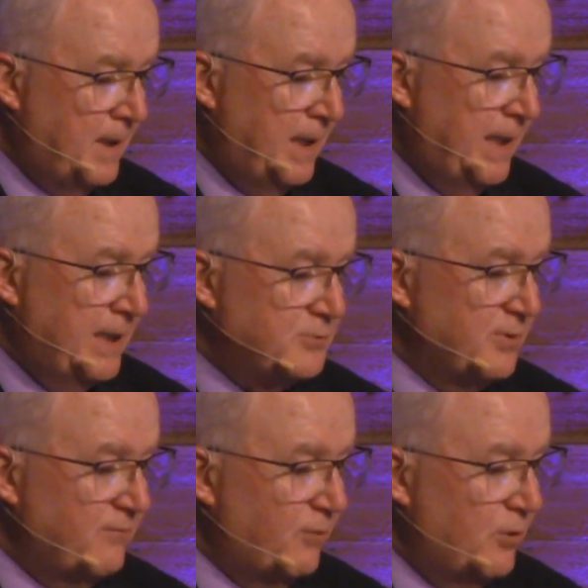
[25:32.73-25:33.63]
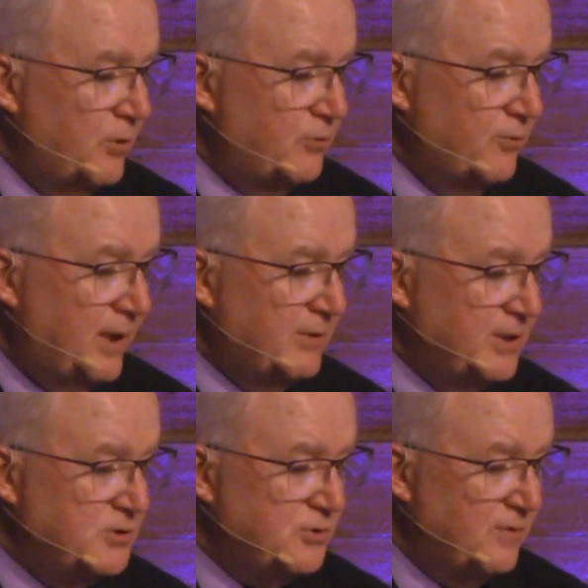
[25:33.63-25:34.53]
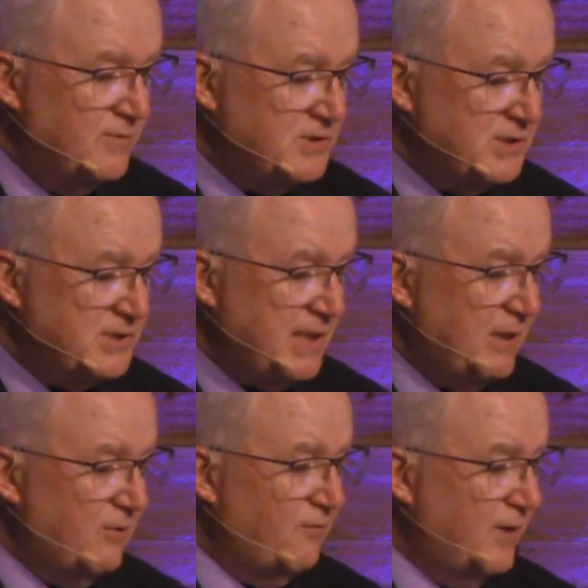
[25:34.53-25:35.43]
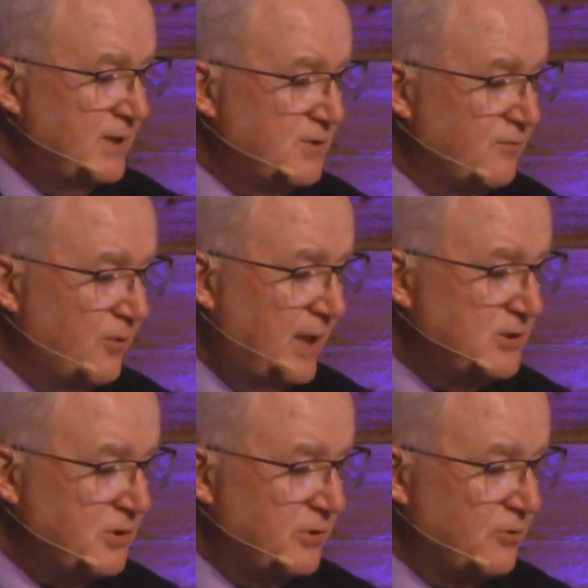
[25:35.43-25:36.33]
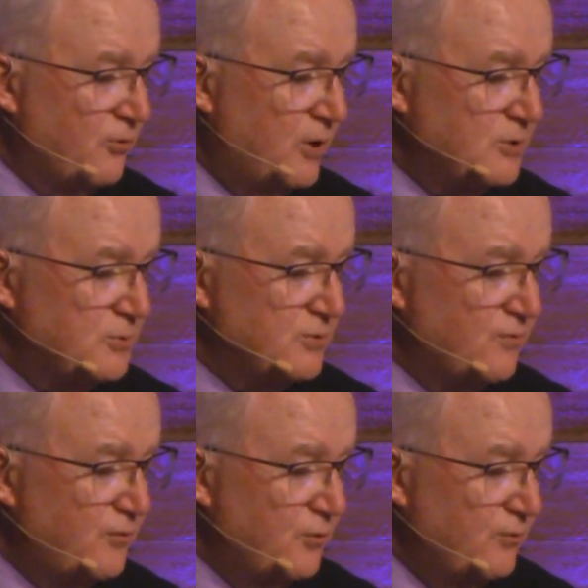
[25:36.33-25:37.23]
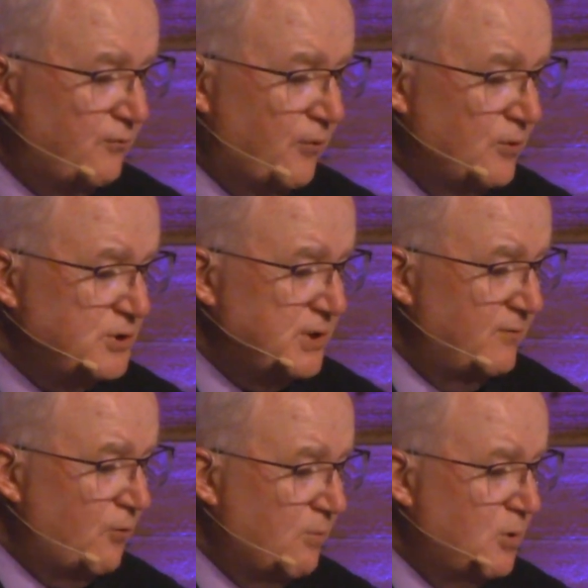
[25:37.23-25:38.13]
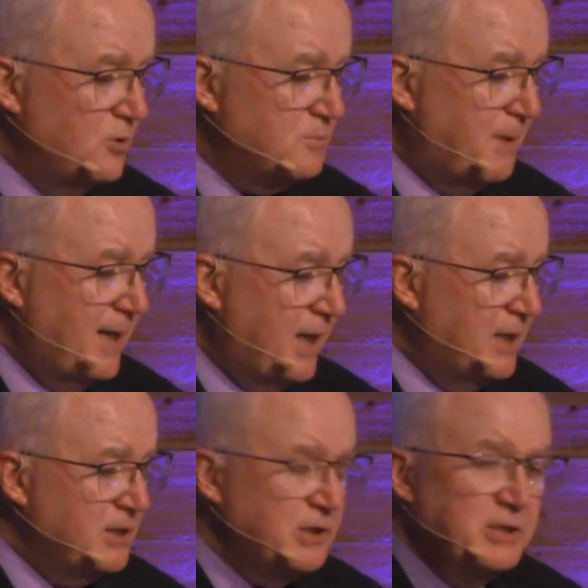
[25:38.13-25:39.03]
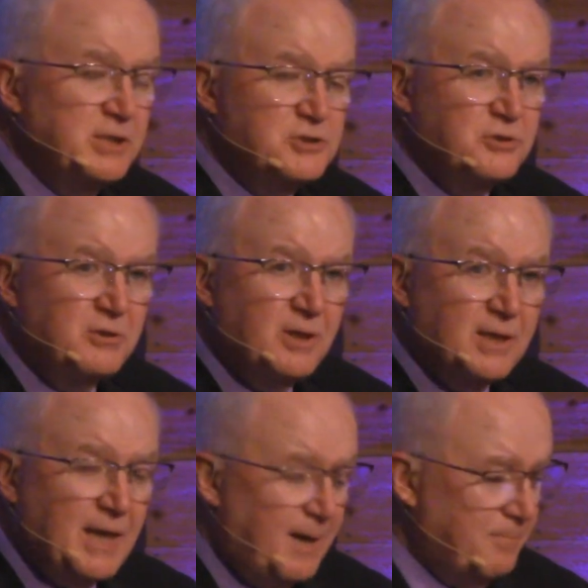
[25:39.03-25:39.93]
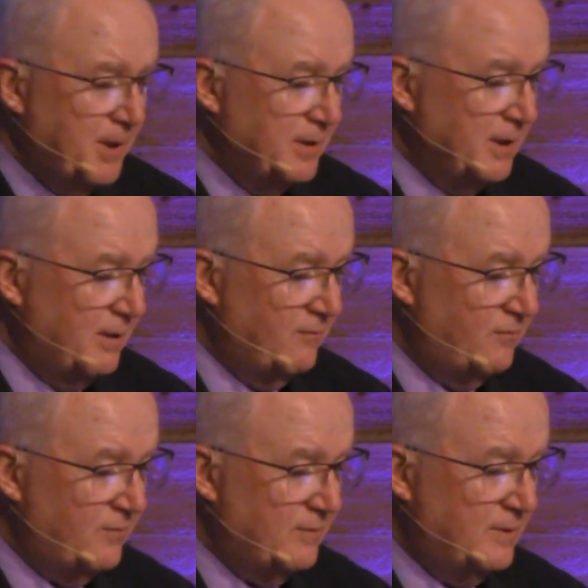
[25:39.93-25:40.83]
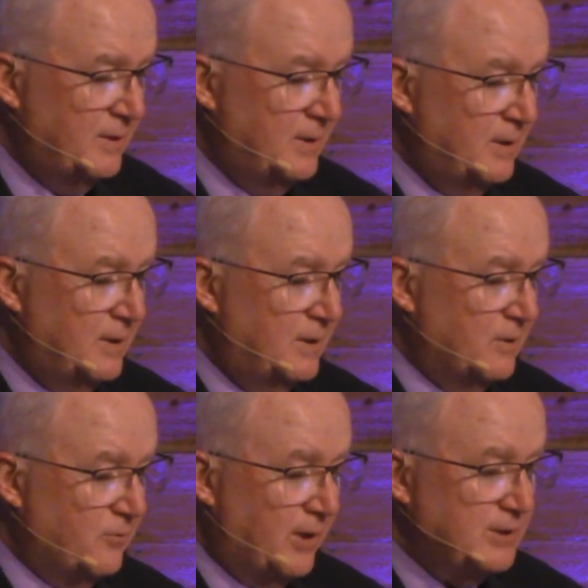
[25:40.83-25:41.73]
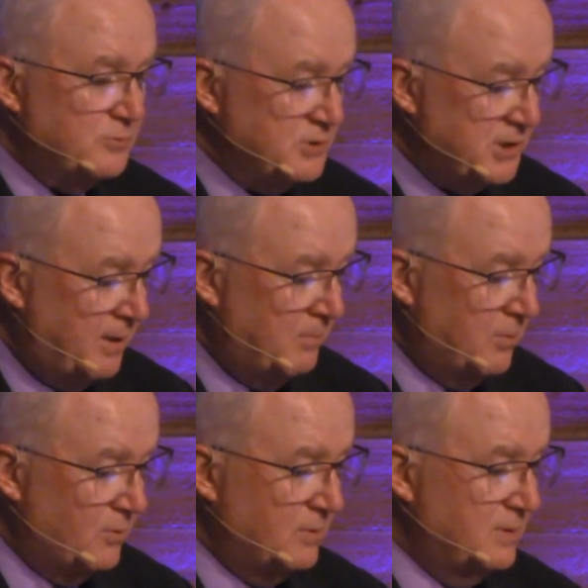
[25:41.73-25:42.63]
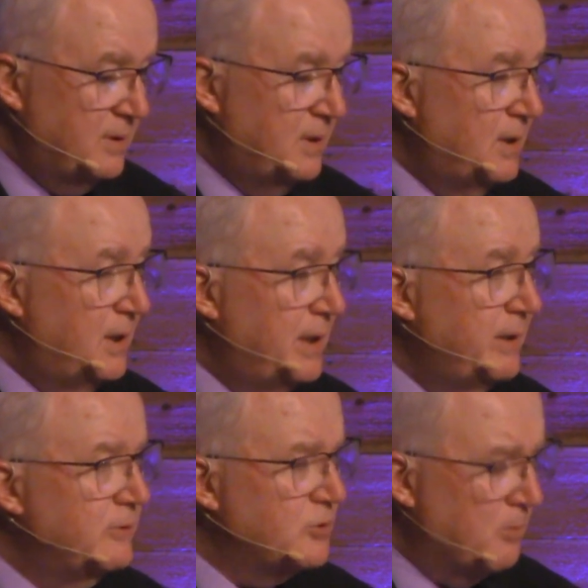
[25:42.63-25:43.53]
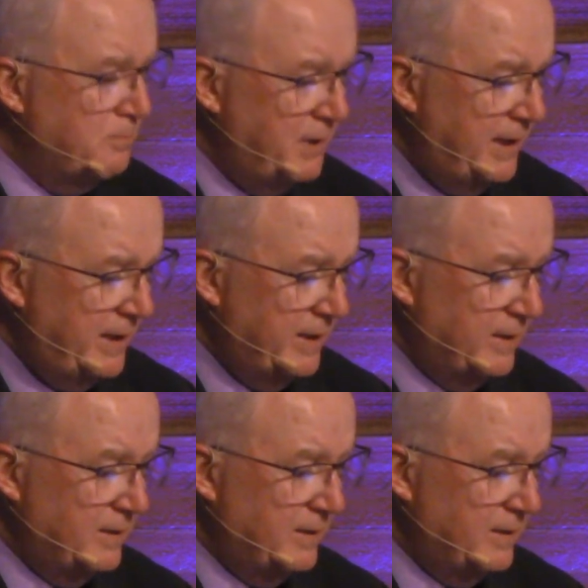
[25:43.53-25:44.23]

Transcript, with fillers: And as we've learned throughout this service, the sacrifice of Christ on the cross was fueled first and foremost by unconditional agape love. Christ was humble, he was obedient.